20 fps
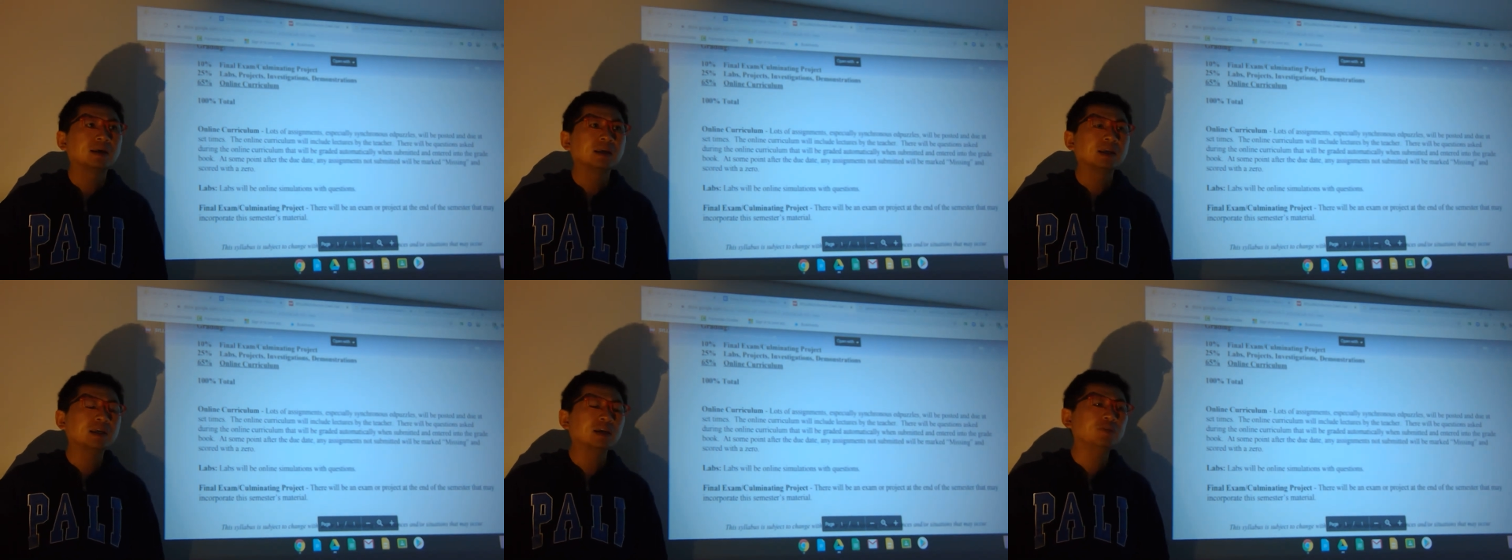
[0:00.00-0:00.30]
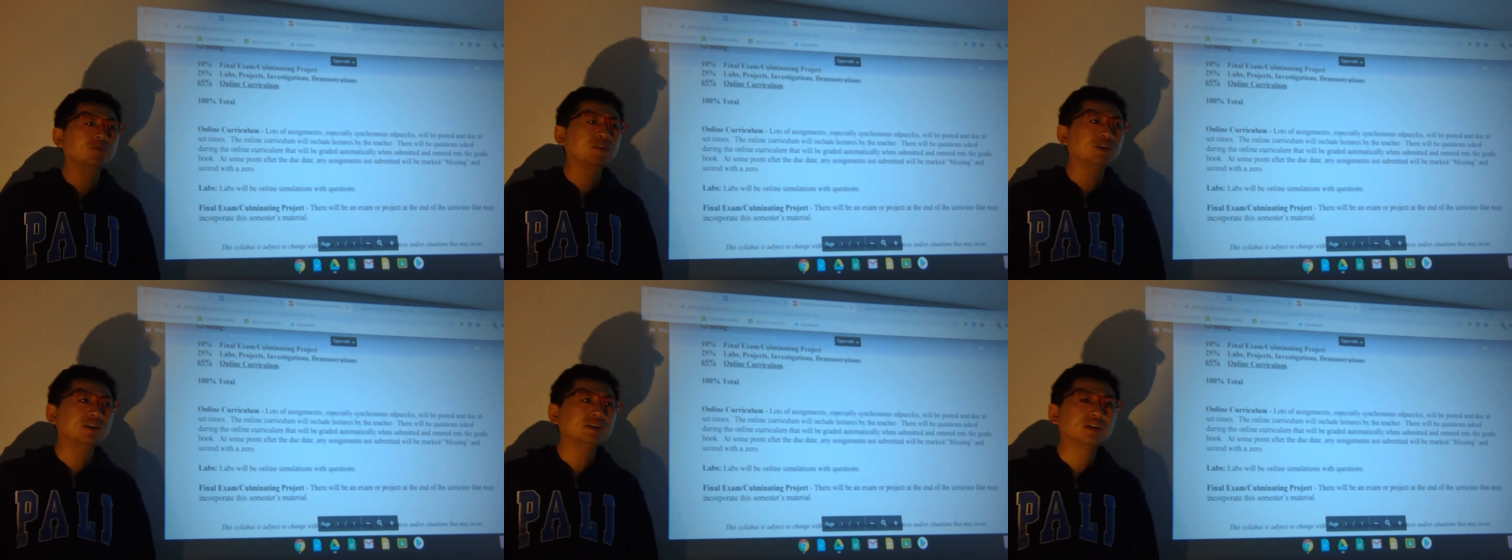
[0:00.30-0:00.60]

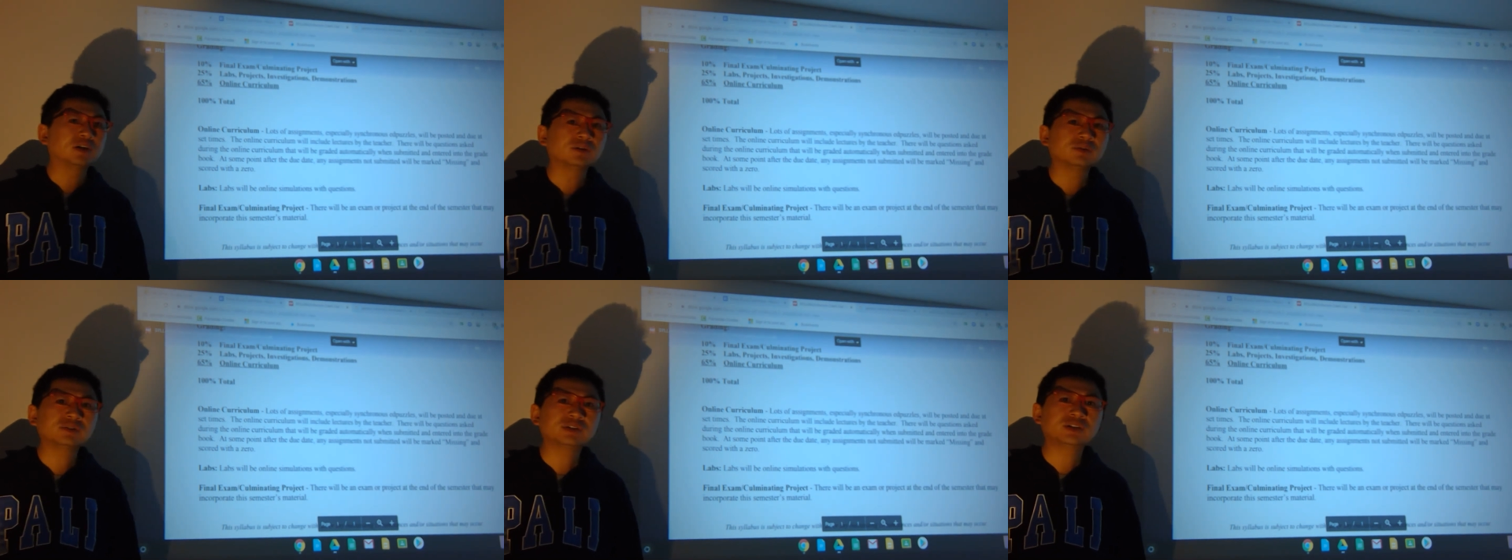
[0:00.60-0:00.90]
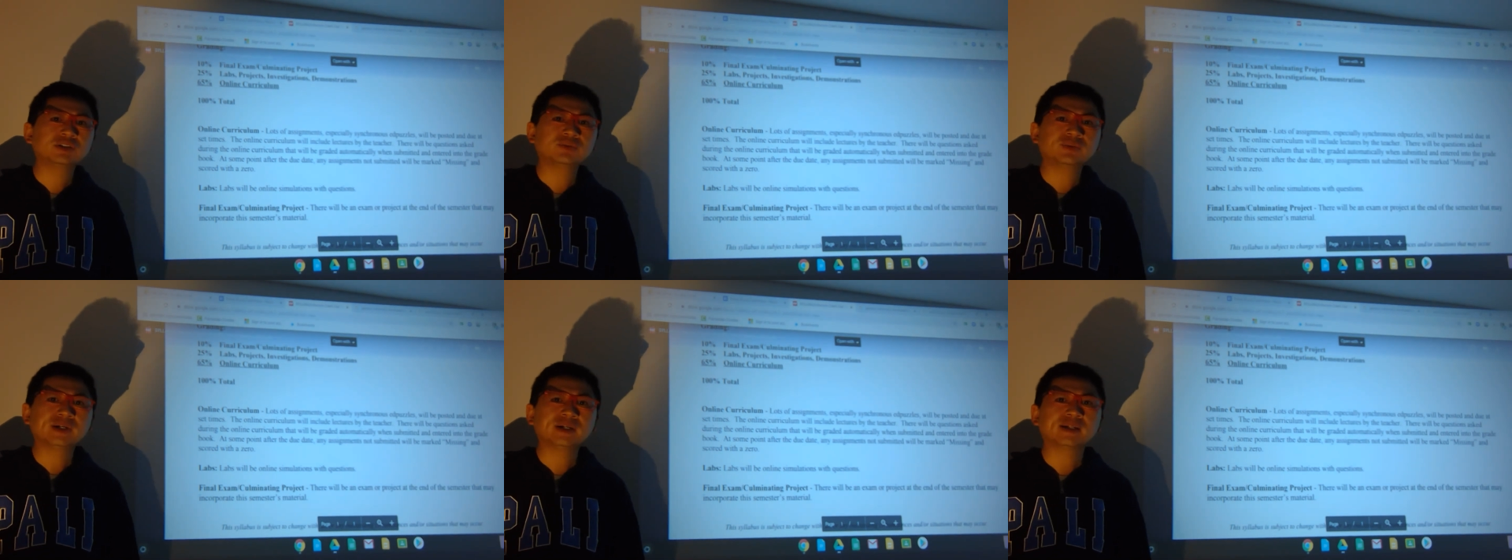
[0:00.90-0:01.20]
If you don't
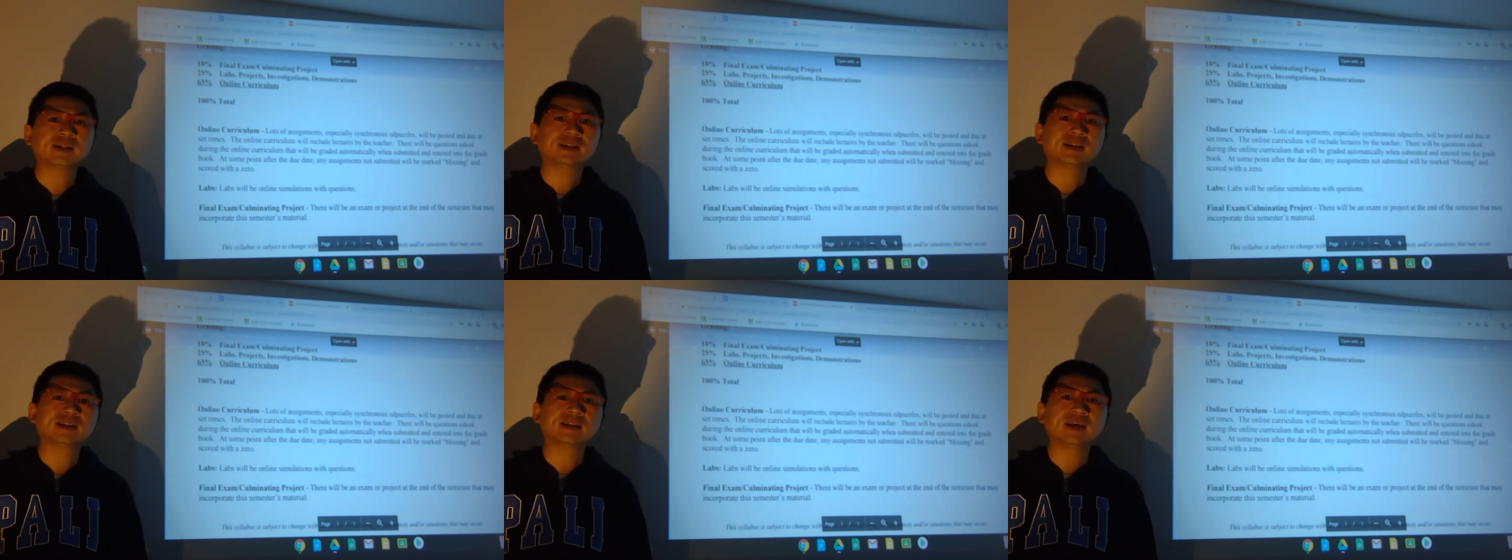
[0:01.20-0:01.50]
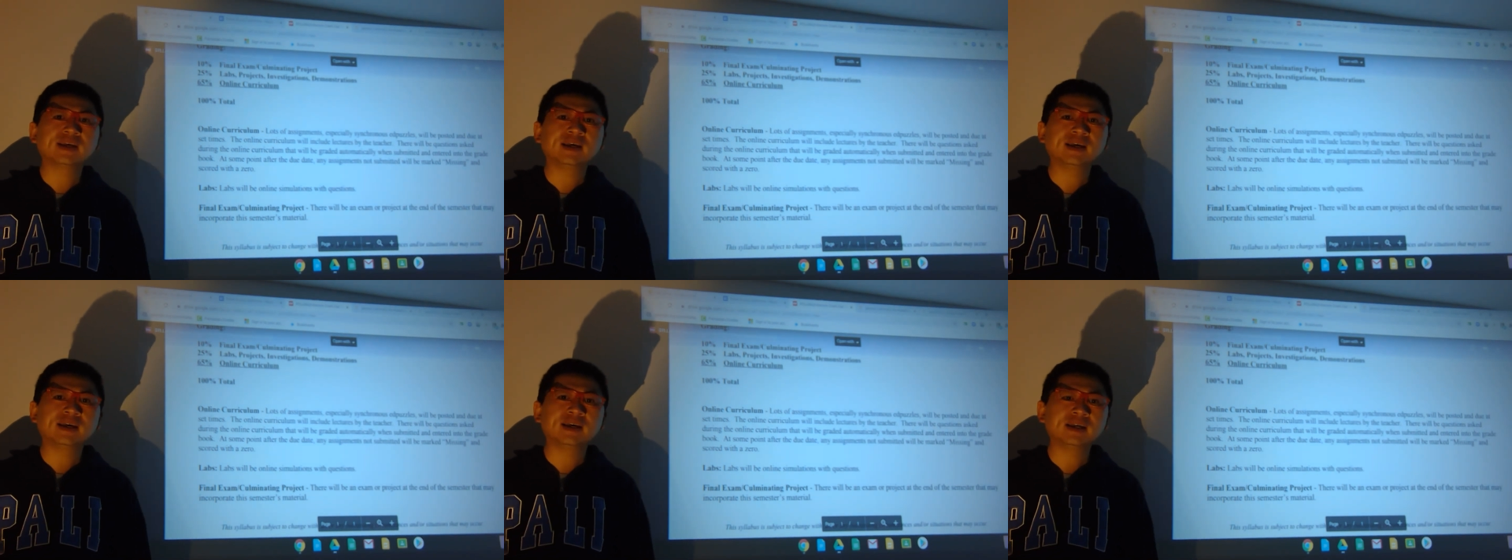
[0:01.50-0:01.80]
do it,
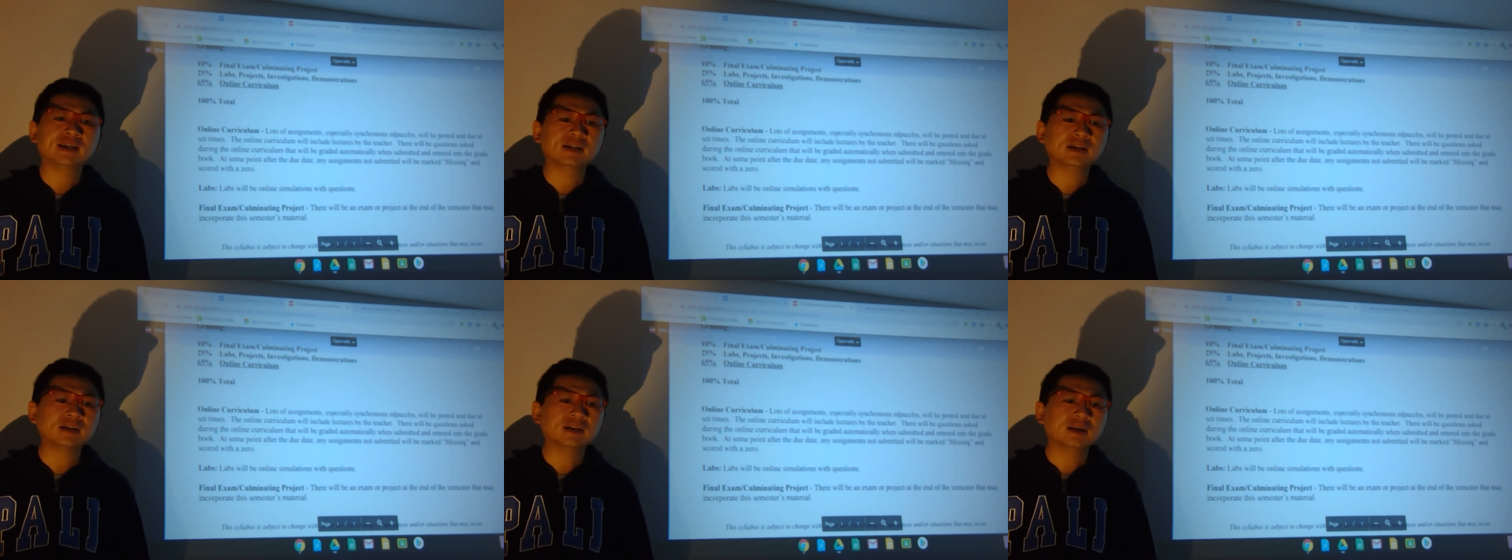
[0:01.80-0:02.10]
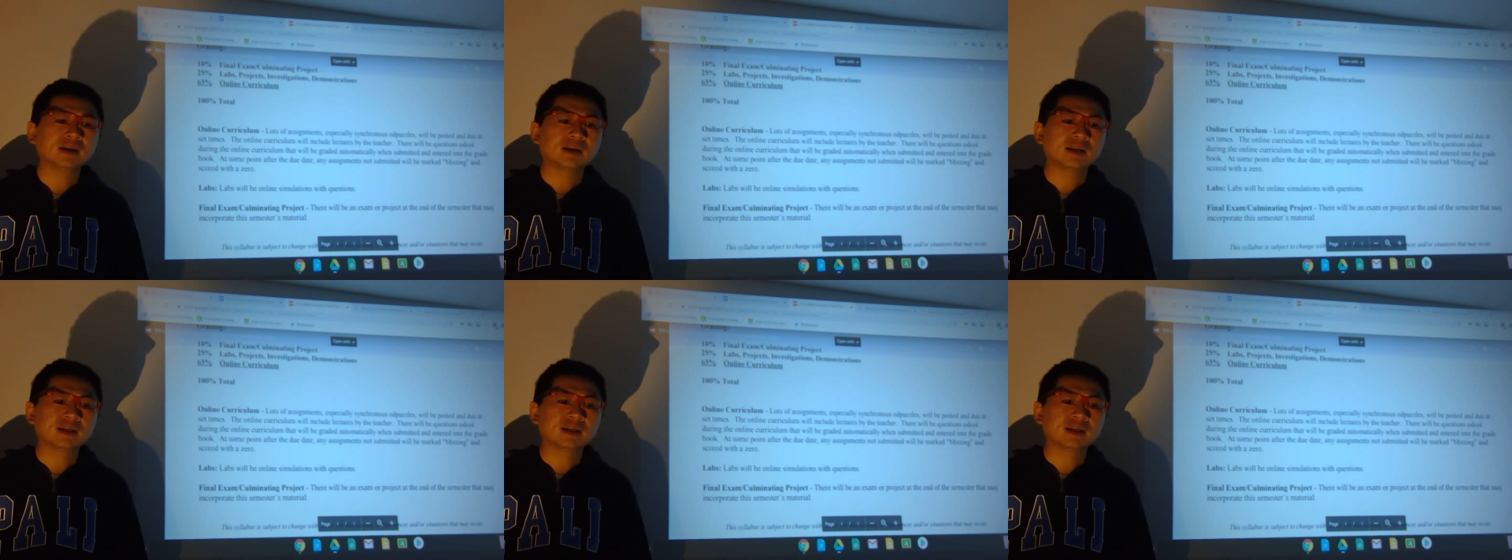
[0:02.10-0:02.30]
then